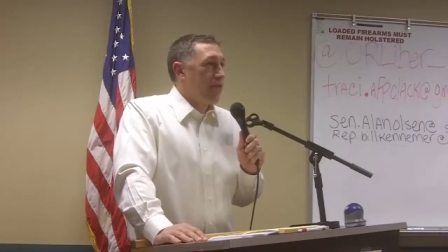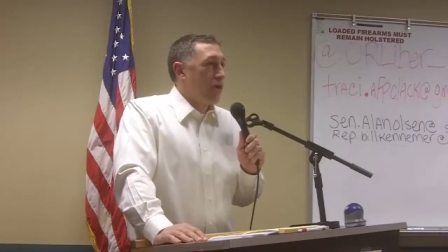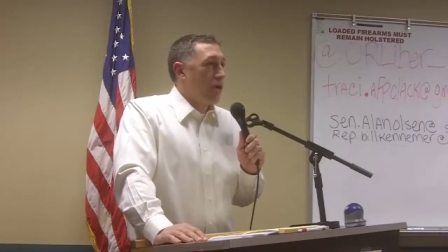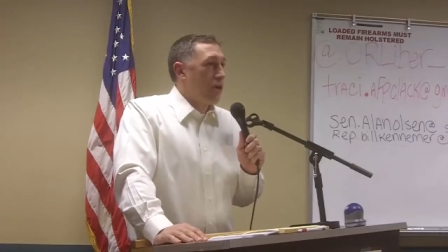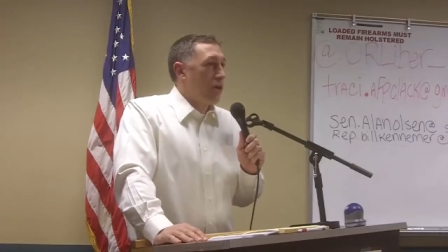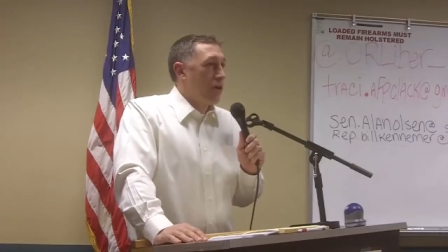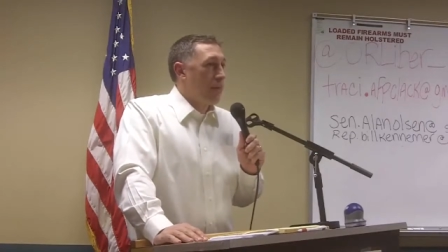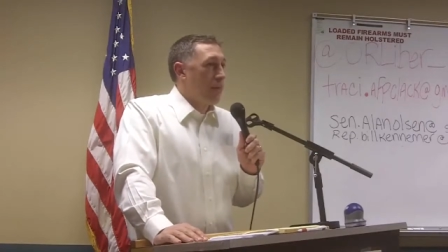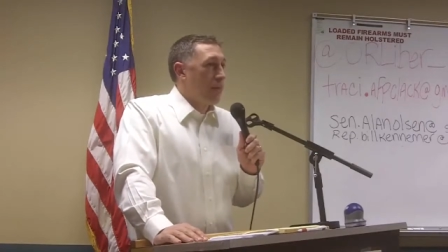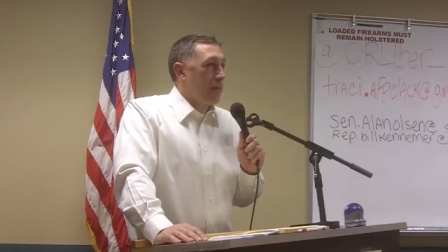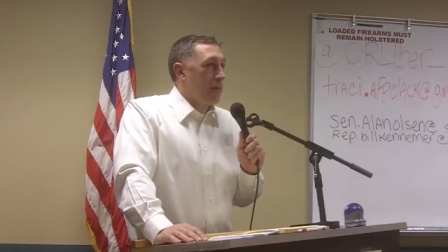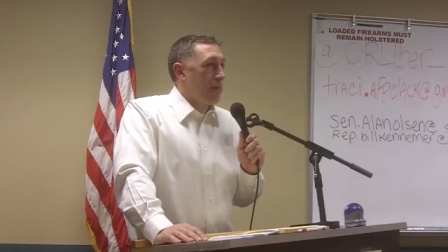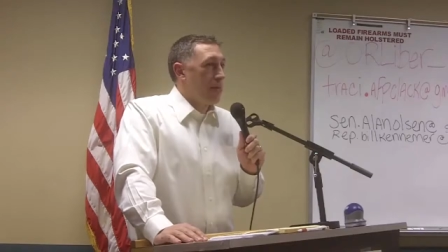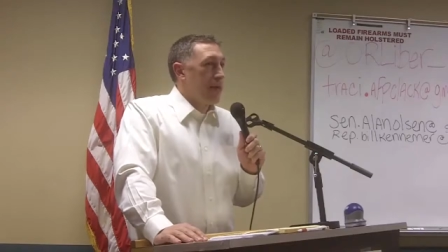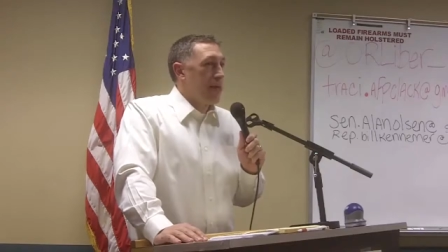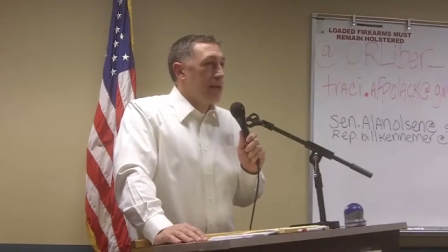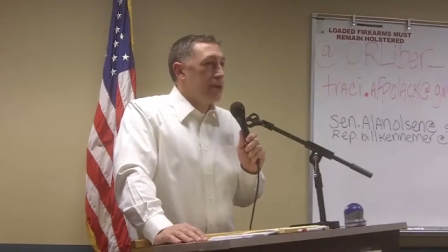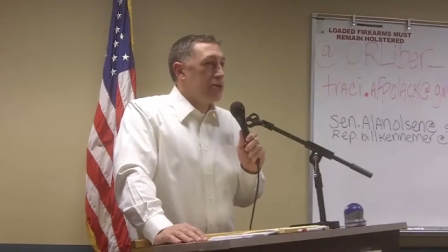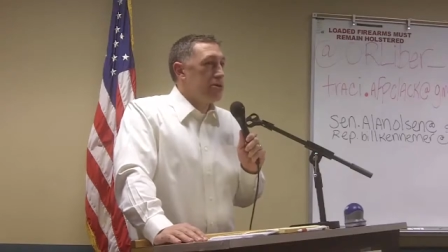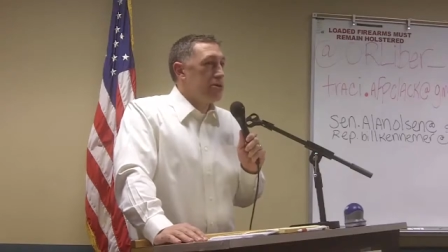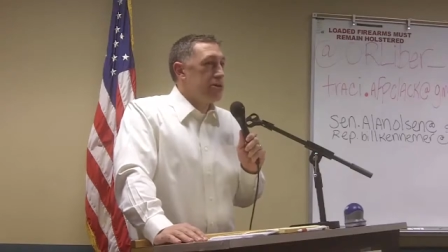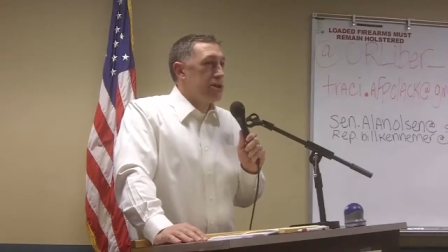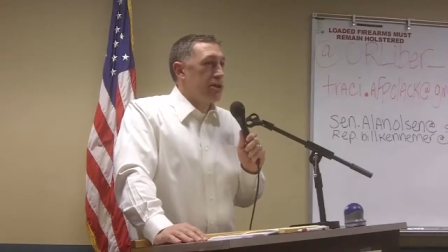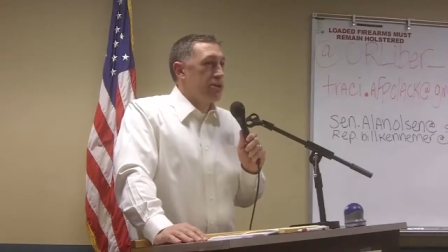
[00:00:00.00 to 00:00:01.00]
form, they
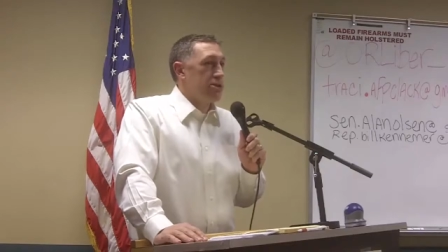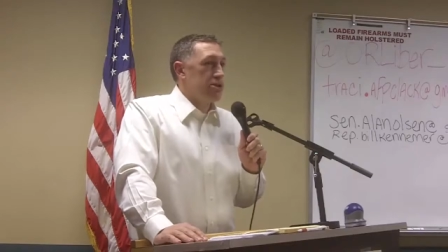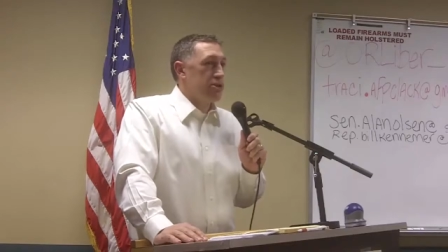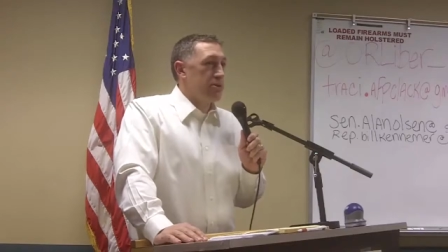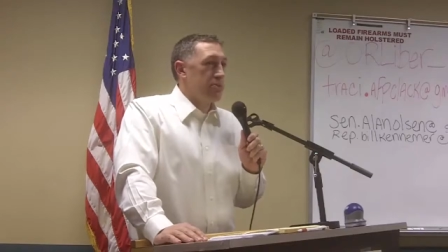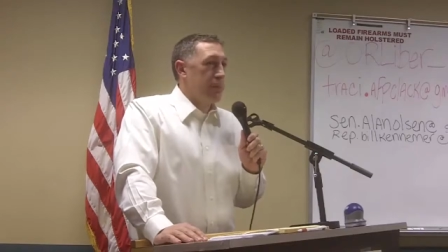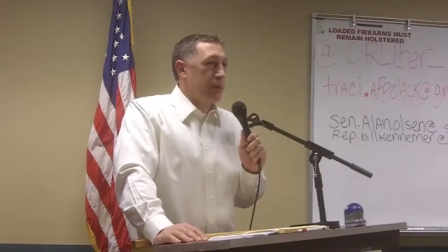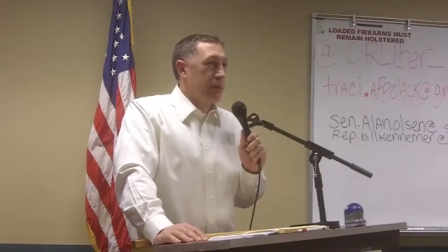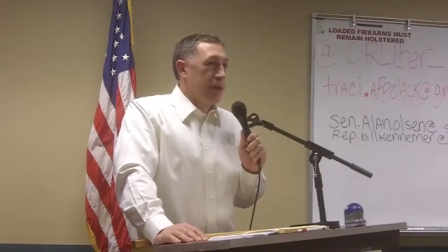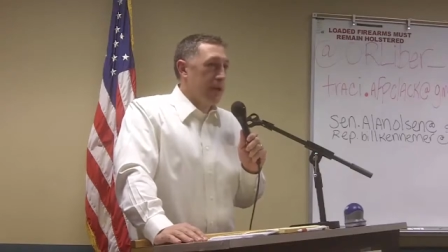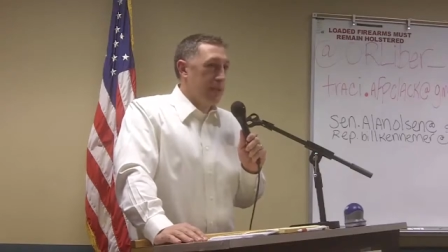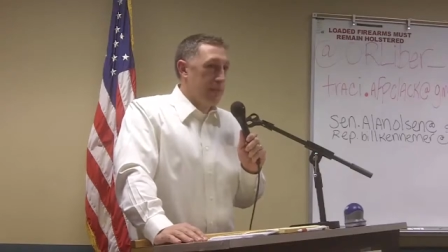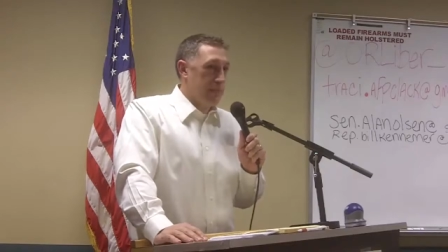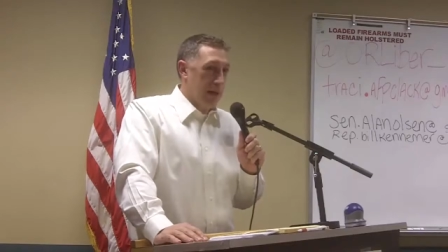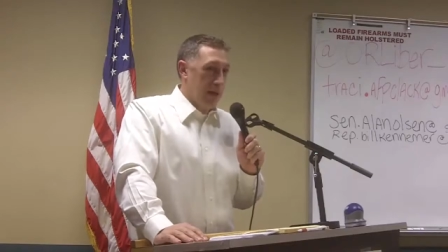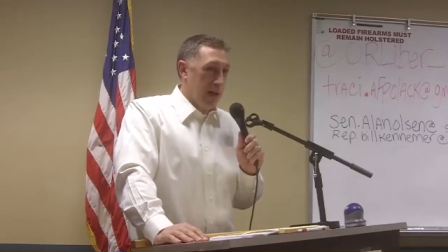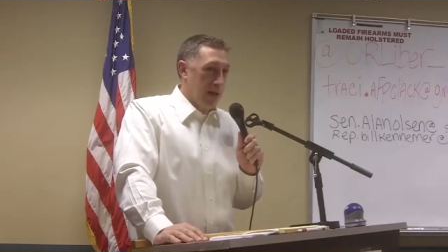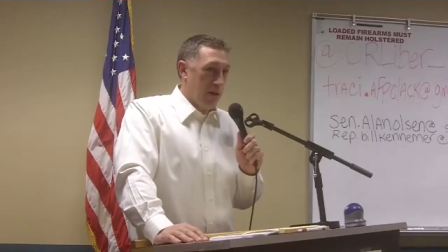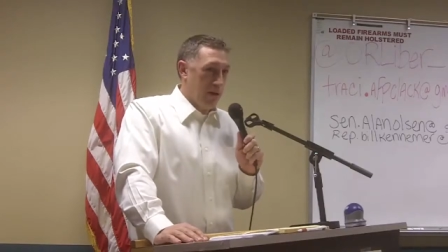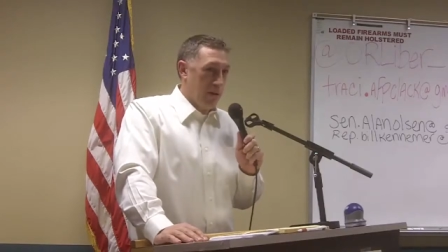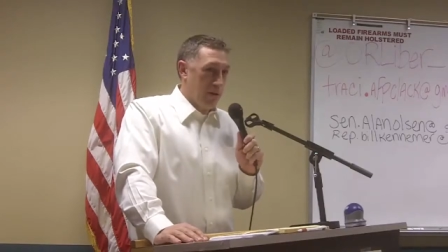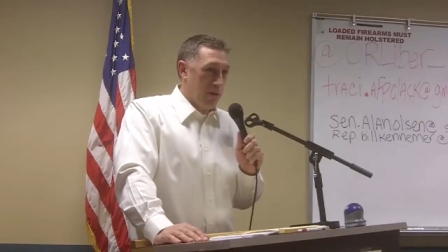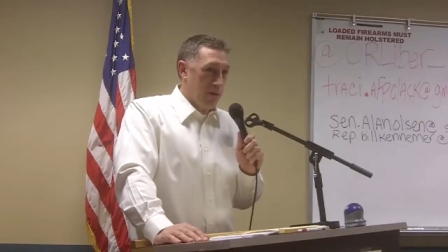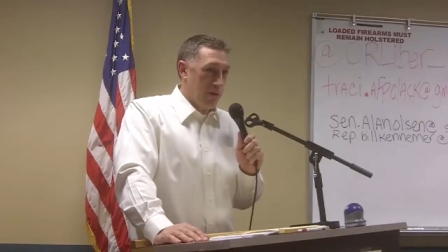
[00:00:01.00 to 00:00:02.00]
use their subpoena
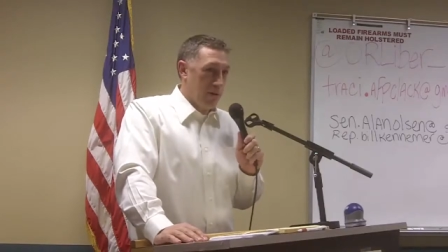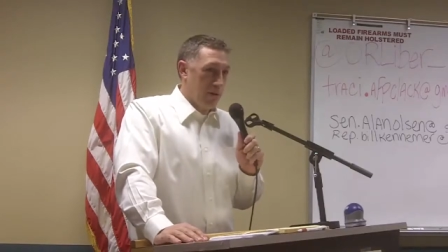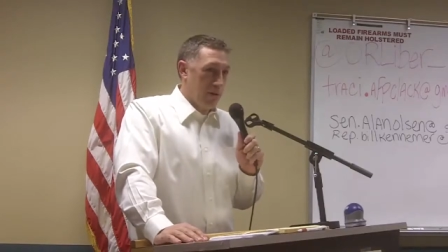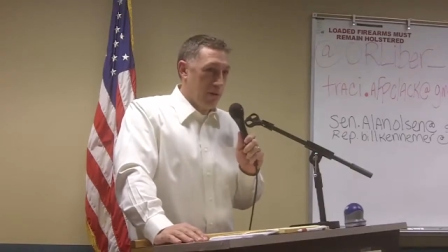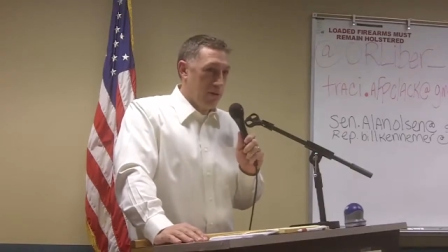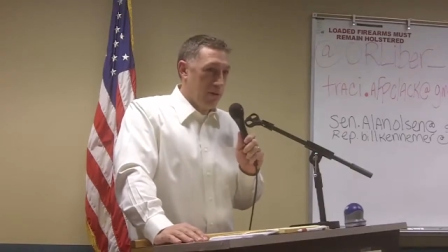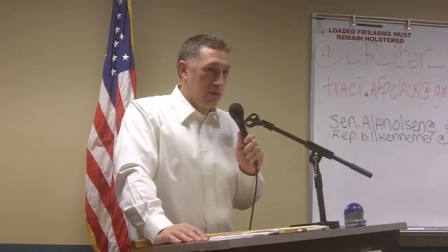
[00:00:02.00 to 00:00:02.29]
power